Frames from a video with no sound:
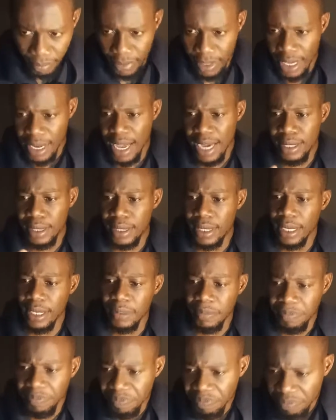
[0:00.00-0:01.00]
The next
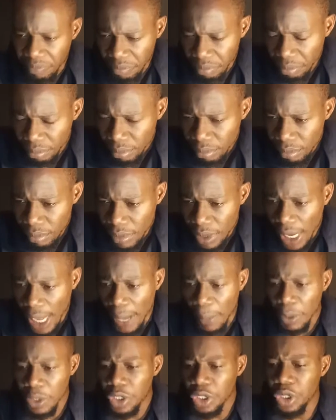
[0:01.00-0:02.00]
thing
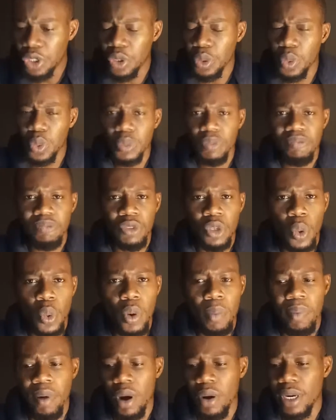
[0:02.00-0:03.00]
I want you to
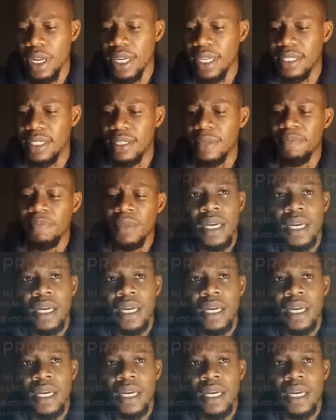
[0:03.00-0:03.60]
know about is